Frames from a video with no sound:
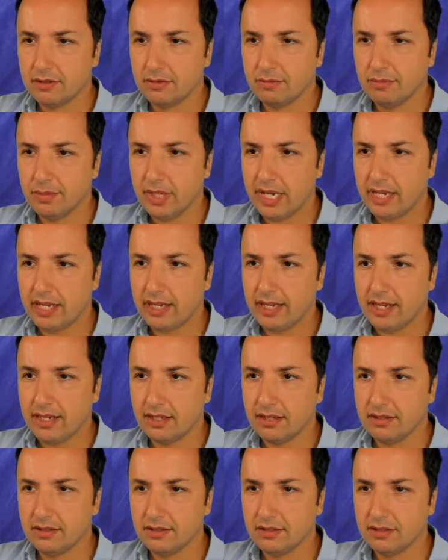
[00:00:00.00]
But I
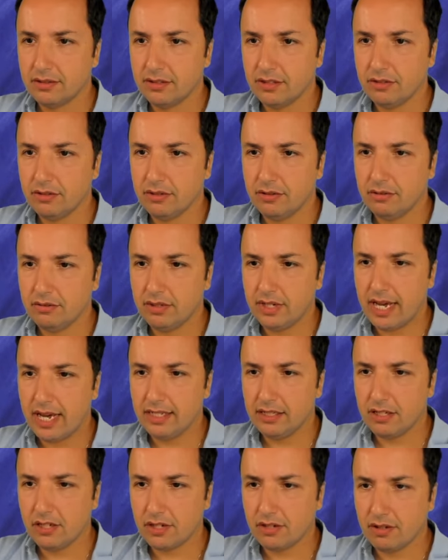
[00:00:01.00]
can. You know,
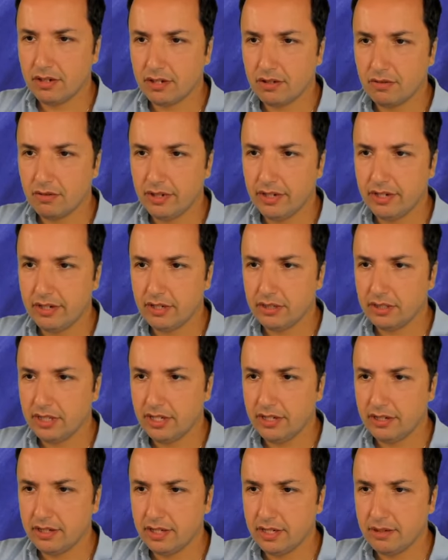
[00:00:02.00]
knight is going to go here and
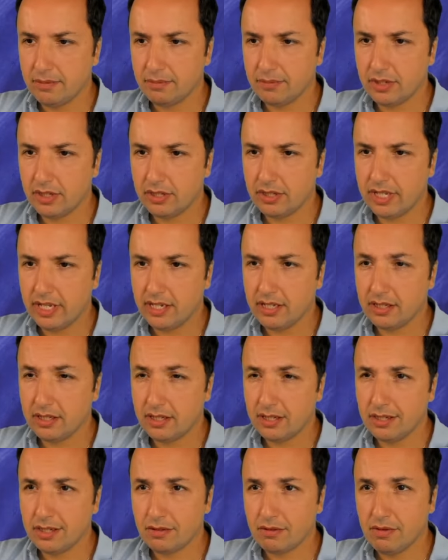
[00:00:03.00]
here, and I'm taking
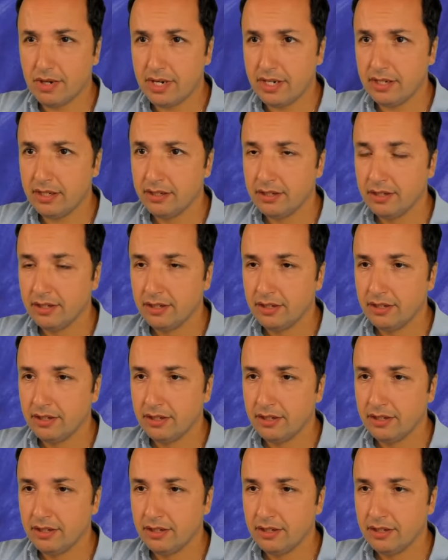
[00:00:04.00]
this square.